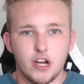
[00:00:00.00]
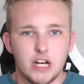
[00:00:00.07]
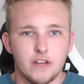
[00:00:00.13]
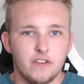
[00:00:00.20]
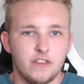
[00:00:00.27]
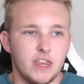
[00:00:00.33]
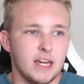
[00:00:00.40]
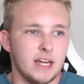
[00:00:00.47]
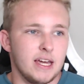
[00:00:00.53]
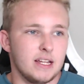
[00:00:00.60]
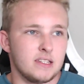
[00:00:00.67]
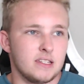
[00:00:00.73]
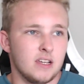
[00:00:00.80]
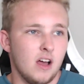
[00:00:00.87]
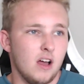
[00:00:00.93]
if you think
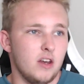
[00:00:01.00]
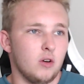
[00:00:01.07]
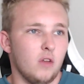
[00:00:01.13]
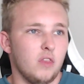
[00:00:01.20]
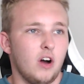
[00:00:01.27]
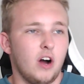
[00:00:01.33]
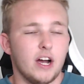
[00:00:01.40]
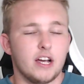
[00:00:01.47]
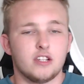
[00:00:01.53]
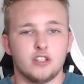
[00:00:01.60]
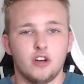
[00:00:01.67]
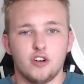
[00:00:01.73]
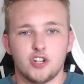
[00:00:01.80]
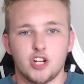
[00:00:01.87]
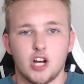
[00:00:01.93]
it's not the highest
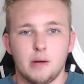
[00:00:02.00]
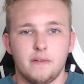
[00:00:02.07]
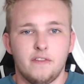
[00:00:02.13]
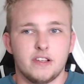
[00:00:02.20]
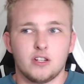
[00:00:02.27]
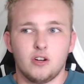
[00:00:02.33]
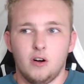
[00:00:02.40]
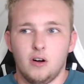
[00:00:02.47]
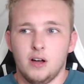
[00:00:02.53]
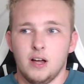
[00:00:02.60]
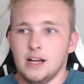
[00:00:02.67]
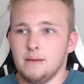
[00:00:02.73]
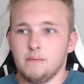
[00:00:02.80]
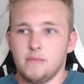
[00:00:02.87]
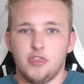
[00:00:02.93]
search term, if it's got
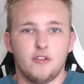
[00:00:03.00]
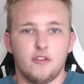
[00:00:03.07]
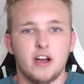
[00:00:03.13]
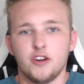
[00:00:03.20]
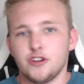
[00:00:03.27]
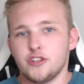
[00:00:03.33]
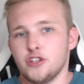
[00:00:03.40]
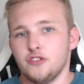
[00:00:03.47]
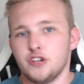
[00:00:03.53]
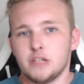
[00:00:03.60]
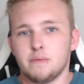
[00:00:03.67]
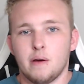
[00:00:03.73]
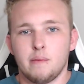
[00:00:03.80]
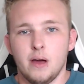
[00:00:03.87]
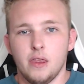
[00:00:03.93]
300 searches
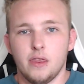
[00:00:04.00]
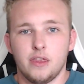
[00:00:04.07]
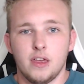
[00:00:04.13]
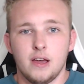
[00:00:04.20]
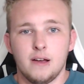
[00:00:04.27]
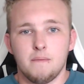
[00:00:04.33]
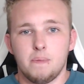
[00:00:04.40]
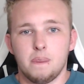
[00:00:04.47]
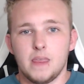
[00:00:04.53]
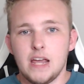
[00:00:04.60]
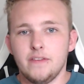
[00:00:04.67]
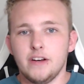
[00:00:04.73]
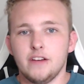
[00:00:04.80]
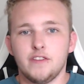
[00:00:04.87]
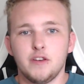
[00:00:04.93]
per month.
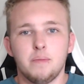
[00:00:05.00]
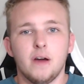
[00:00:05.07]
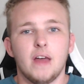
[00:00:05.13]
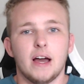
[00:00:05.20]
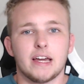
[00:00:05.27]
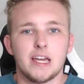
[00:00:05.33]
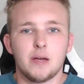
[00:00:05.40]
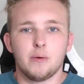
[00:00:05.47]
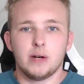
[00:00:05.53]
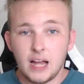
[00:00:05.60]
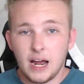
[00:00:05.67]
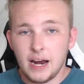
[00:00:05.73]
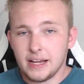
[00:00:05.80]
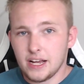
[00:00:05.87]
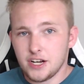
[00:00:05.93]
Even if you put that keyword in
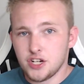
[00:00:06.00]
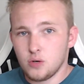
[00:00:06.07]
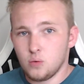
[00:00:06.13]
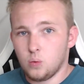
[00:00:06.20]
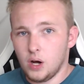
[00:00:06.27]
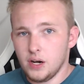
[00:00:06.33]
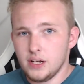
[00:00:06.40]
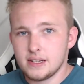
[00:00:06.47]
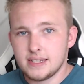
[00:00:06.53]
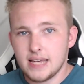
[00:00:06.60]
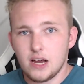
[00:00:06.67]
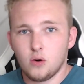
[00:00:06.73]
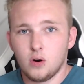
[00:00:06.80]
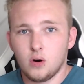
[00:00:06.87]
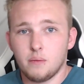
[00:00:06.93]
and it gets you 1
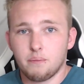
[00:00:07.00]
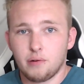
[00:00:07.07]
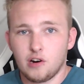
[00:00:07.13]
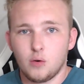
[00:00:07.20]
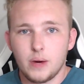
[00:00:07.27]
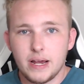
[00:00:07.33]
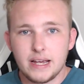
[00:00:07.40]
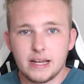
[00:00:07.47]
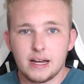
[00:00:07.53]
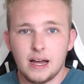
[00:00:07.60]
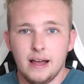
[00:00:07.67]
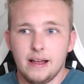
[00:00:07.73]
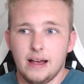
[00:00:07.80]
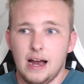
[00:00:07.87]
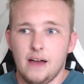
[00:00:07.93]
sale per week,
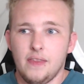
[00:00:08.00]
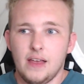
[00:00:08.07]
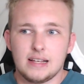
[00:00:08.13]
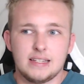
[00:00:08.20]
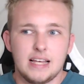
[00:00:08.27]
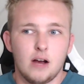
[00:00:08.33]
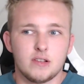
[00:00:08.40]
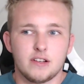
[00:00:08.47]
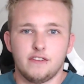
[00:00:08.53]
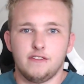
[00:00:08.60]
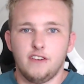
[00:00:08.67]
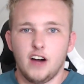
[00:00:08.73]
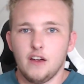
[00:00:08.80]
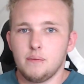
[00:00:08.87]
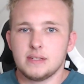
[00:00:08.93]
and that sale is at
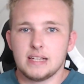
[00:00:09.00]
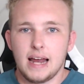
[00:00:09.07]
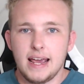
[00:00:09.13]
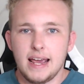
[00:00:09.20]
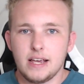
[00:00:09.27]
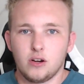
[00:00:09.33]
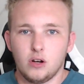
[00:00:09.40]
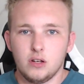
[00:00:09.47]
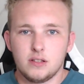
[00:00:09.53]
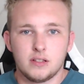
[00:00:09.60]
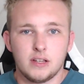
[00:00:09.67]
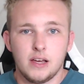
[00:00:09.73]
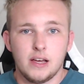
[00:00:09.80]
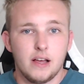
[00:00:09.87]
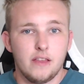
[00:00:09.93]
5% ACOS,
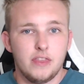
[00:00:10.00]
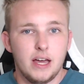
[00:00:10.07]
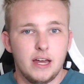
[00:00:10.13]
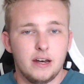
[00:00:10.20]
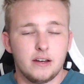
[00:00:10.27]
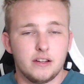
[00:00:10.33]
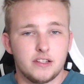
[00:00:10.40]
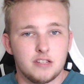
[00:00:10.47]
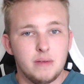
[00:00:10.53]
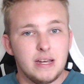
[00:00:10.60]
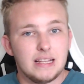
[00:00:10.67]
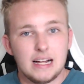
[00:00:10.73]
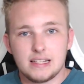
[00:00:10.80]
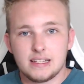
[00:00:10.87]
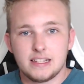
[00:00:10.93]
then to me
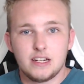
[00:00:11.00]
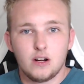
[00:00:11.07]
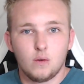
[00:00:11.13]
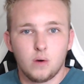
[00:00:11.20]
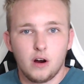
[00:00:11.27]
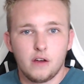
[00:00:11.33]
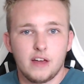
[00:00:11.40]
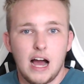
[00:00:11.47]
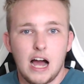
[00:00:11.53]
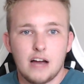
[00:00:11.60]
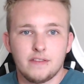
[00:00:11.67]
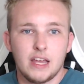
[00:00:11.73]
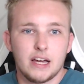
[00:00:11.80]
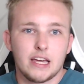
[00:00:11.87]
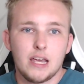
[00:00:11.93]
that's still worth it
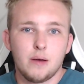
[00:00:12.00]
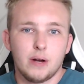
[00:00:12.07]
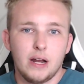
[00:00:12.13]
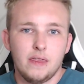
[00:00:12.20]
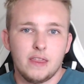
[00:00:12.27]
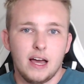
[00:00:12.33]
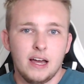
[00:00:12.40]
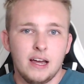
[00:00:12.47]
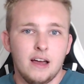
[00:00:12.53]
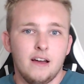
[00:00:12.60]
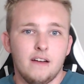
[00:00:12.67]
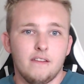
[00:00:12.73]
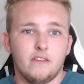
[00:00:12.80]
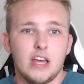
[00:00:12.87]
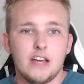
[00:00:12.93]
having that keyword in there.
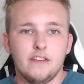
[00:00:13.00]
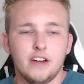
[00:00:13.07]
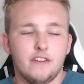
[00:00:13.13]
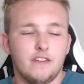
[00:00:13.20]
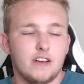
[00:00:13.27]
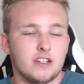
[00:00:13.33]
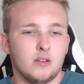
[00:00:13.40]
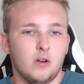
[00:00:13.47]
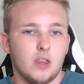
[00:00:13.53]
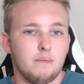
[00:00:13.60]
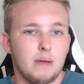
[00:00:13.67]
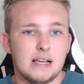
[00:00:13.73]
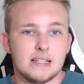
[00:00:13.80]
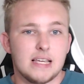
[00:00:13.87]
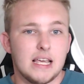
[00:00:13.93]
Even if it's not the
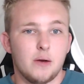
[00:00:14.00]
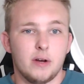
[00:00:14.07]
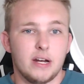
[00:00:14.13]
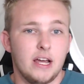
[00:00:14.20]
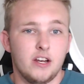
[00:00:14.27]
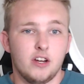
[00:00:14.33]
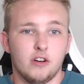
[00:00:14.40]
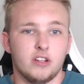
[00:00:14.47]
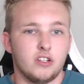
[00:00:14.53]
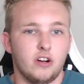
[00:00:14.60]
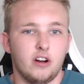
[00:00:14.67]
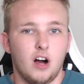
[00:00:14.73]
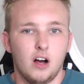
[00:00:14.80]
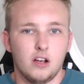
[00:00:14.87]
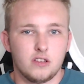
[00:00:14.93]
best keyword in your
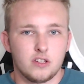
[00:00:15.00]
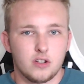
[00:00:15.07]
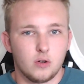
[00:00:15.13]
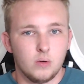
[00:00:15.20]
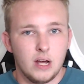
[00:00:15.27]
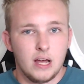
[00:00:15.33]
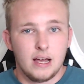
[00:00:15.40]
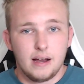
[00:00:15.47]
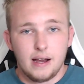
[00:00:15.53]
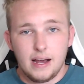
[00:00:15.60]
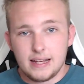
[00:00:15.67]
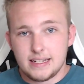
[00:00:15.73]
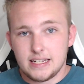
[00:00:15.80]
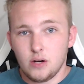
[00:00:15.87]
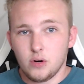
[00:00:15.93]
entire arsenal,
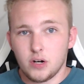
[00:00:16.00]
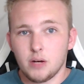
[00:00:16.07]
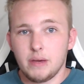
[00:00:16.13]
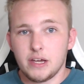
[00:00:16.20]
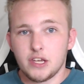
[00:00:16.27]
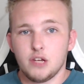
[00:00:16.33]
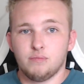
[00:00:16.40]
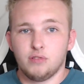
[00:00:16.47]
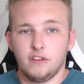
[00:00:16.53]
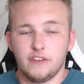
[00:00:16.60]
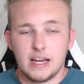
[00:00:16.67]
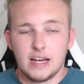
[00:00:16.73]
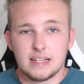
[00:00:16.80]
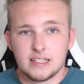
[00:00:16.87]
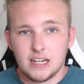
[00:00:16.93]
it's still going to make you
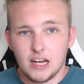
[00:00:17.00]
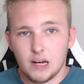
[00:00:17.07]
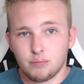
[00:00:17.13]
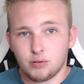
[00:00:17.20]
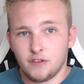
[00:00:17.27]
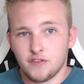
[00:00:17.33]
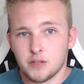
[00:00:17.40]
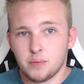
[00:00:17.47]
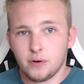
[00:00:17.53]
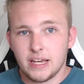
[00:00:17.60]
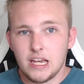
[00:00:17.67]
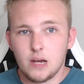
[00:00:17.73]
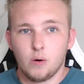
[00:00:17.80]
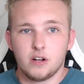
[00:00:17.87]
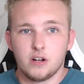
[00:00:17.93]
profit. It's still a profitable
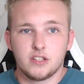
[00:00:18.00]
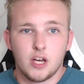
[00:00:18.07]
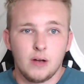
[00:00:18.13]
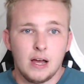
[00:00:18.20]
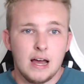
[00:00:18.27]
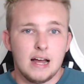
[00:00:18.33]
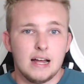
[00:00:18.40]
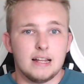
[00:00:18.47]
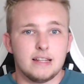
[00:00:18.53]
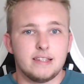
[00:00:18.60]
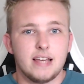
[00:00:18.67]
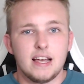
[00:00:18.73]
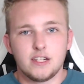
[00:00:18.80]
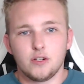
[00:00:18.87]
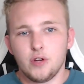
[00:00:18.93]
keyword. So
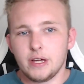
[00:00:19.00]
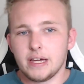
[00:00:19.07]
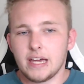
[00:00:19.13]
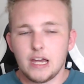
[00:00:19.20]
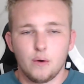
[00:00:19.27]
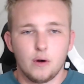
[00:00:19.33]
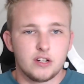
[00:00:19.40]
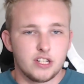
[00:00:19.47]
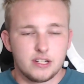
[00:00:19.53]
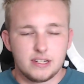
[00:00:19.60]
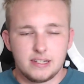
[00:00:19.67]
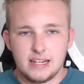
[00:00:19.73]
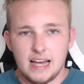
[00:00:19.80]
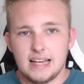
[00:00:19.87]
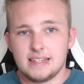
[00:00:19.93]
test all your keywords, just
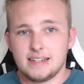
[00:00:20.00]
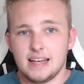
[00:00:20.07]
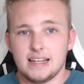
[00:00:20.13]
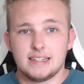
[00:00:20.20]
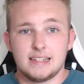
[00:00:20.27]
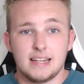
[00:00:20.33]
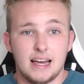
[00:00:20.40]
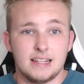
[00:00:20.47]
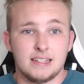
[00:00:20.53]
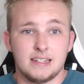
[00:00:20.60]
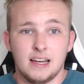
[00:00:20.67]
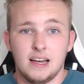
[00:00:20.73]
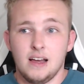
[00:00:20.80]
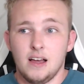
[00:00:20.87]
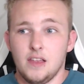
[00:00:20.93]
test.
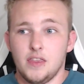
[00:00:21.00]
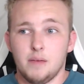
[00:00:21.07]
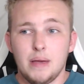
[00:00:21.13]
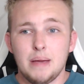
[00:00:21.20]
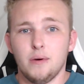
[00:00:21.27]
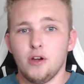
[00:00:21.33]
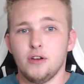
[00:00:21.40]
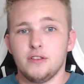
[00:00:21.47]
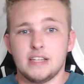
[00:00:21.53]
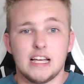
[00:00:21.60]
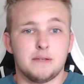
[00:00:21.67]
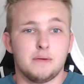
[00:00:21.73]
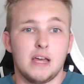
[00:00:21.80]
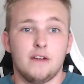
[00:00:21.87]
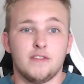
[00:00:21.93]
The people who
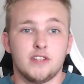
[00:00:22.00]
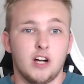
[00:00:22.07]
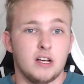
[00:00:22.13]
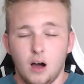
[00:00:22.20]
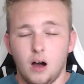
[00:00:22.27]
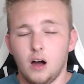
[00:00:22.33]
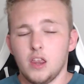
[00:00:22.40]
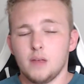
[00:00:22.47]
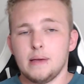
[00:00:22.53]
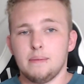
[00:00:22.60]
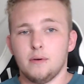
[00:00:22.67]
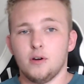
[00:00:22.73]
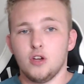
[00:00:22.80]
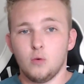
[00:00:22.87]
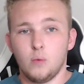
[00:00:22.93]
test with advertising are the
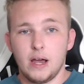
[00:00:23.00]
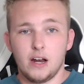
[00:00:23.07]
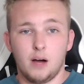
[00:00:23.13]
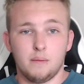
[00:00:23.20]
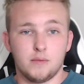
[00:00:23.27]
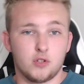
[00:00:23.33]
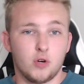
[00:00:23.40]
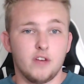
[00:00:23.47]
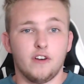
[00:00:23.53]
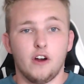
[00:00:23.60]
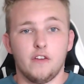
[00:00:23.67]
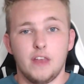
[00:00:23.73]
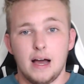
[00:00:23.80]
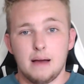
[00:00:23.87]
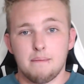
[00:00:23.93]
people who win. I'm sure you've
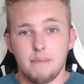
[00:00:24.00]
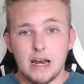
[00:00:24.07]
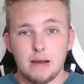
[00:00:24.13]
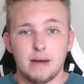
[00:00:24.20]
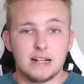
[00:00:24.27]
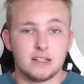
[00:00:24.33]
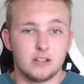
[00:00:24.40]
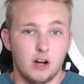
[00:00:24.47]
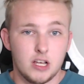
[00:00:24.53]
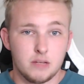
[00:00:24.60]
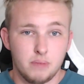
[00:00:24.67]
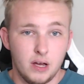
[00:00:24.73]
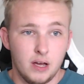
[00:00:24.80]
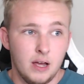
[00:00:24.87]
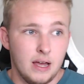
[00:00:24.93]
heard that many times,
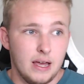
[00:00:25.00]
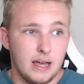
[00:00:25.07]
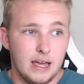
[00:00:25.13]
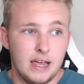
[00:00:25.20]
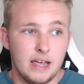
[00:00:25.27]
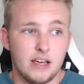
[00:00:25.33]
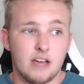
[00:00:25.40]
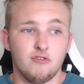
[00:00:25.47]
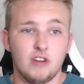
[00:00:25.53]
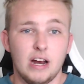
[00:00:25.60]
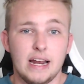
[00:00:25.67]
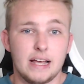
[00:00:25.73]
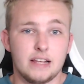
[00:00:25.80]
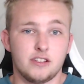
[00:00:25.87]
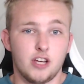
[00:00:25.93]
but it
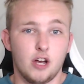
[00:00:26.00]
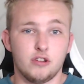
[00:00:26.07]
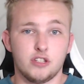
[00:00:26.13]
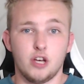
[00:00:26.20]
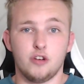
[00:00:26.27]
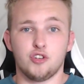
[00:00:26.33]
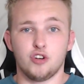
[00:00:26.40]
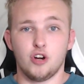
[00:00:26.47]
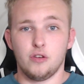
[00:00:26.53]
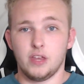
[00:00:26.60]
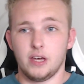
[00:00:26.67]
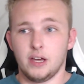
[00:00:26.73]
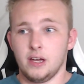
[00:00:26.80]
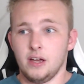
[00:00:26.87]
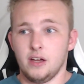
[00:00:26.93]
really is so true that